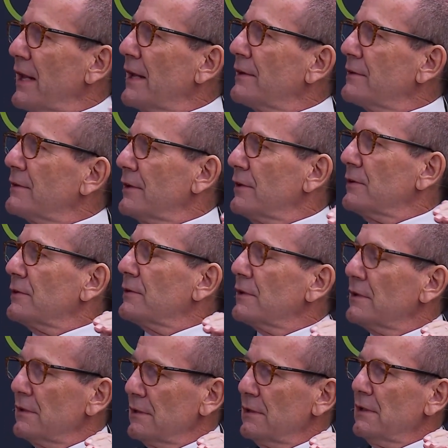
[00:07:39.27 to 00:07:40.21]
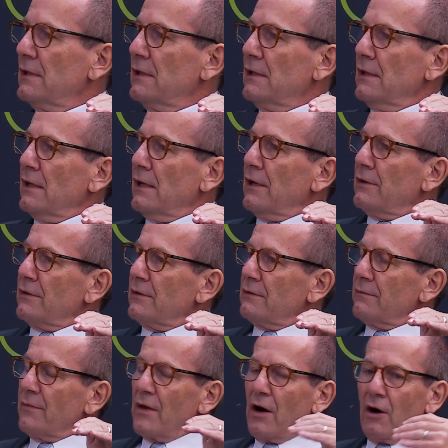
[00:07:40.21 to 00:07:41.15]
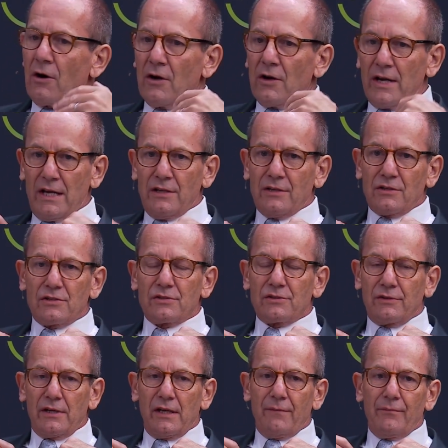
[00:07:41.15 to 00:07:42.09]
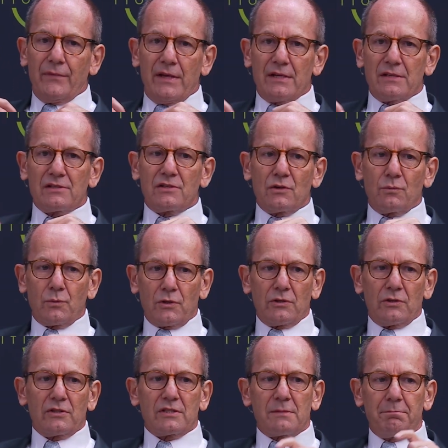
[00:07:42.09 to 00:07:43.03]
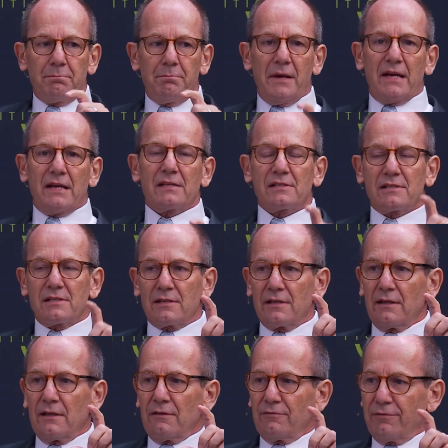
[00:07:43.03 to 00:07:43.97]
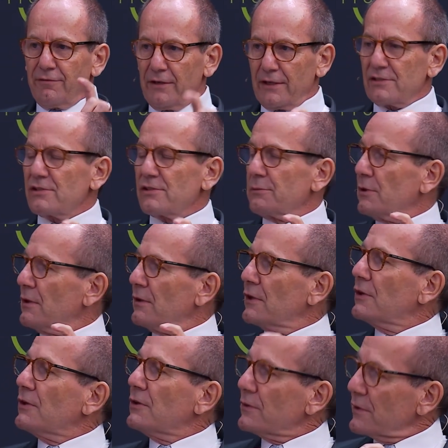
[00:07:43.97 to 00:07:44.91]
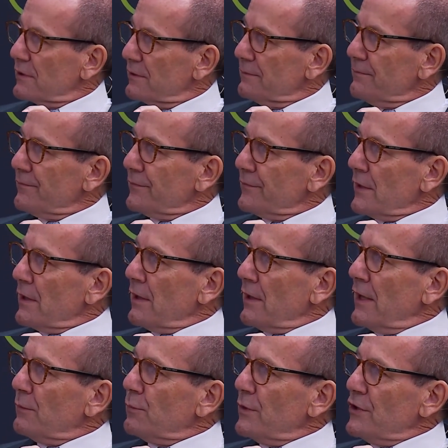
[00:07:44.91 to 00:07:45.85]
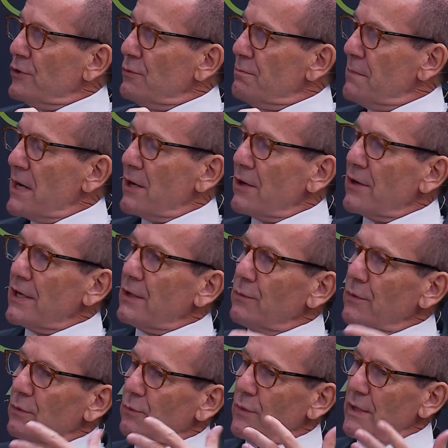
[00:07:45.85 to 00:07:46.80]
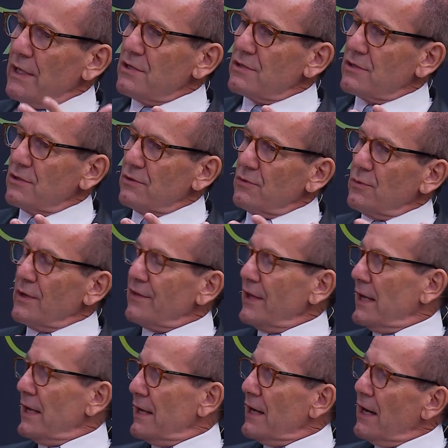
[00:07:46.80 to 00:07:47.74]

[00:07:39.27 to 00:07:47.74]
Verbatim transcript: flat load. And our industry is the world's best flexible load. And when you marry what we do with